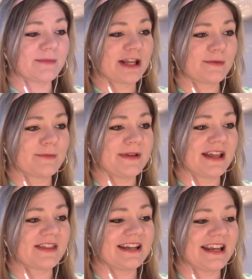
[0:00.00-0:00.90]
am a human
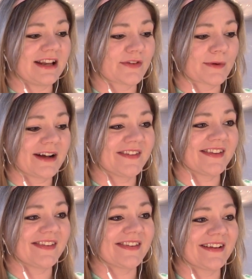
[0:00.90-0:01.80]
being that needs rest
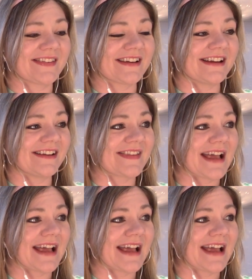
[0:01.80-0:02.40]
and sustenance